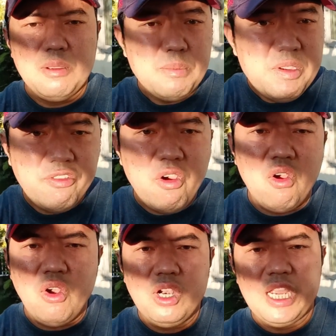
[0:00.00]

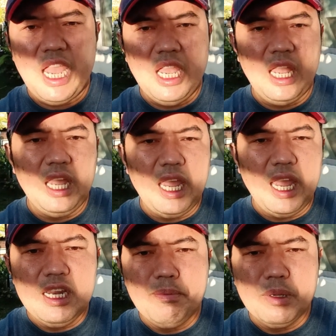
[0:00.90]
before
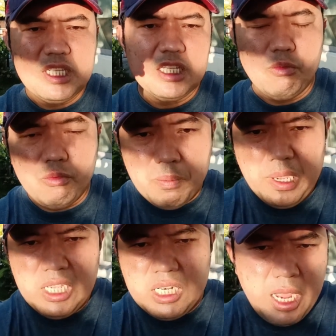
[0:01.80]
any person will
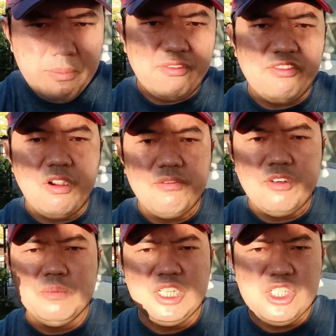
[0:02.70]
pick it up from
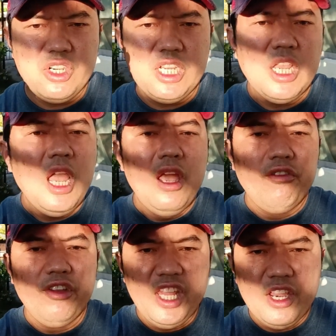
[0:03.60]
the tree,
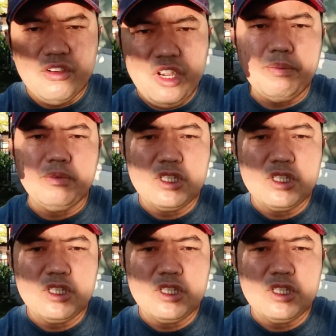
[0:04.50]
when they rip